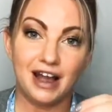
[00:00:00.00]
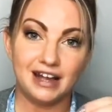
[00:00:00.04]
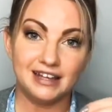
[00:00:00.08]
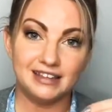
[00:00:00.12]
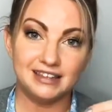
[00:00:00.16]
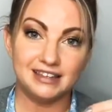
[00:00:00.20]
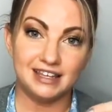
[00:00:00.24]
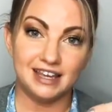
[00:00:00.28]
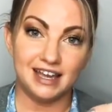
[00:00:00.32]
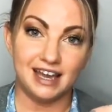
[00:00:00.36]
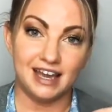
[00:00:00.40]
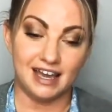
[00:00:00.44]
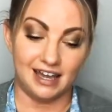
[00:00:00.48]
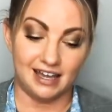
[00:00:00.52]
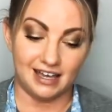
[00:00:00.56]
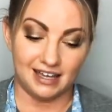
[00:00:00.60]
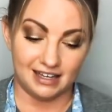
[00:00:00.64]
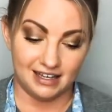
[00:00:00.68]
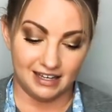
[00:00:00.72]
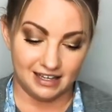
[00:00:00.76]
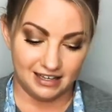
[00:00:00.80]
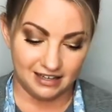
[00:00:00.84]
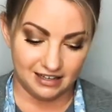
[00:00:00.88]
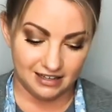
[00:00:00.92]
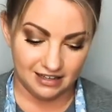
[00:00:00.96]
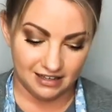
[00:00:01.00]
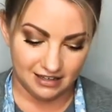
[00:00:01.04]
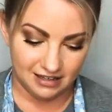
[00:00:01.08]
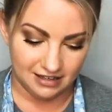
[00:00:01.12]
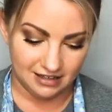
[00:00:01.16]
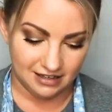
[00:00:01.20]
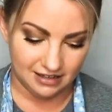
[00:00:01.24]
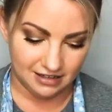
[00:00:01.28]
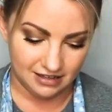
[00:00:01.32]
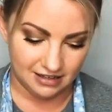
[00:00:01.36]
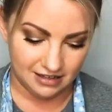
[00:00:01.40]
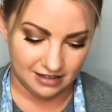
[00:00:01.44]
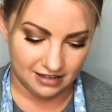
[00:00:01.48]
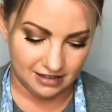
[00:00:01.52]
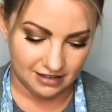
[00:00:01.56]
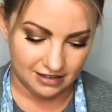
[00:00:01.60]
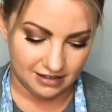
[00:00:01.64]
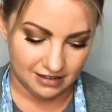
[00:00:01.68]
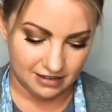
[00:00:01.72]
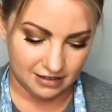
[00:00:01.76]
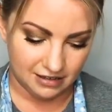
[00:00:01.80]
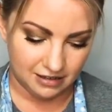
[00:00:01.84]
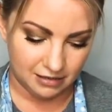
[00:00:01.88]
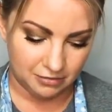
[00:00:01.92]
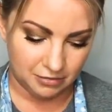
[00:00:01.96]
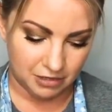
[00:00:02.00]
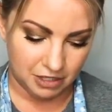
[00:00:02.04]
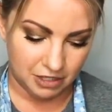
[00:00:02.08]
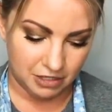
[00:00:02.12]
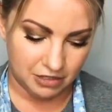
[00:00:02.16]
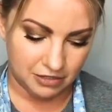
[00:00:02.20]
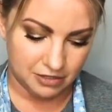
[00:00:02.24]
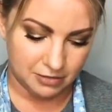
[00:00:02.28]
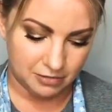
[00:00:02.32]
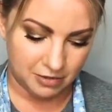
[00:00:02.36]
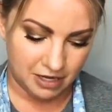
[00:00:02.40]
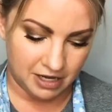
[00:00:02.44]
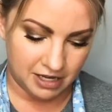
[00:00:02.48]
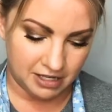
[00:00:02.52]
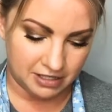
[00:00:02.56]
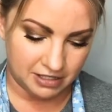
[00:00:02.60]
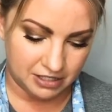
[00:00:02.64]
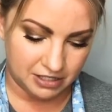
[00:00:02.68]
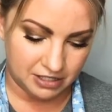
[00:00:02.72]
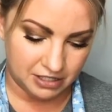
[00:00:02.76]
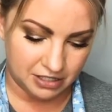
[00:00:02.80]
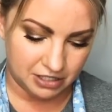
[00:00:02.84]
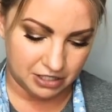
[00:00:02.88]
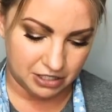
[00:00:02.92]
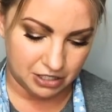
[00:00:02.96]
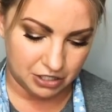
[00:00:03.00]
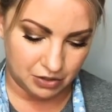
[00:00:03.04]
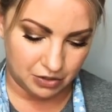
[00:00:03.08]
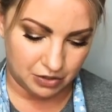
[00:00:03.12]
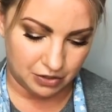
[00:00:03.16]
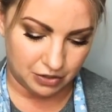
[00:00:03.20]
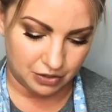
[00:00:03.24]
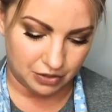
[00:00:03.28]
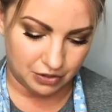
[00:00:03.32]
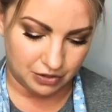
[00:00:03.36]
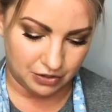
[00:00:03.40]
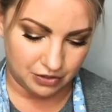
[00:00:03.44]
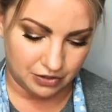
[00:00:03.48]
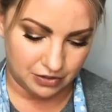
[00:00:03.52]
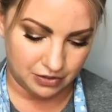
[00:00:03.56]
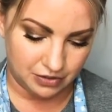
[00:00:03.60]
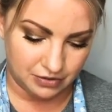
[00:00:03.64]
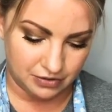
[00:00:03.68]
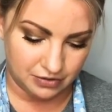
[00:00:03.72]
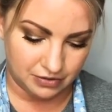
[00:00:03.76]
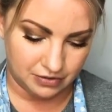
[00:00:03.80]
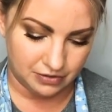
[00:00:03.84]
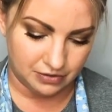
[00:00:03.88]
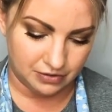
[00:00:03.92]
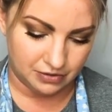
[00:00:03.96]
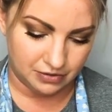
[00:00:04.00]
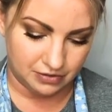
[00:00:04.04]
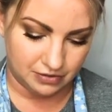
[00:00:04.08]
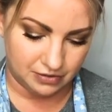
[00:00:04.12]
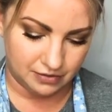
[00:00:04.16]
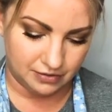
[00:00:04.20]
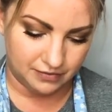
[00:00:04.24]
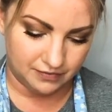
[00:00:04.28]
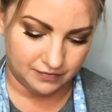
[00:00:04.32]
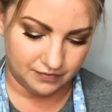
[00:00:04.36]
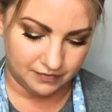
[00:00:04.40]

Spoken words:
the egg. Let me use my hands to show her. Oh,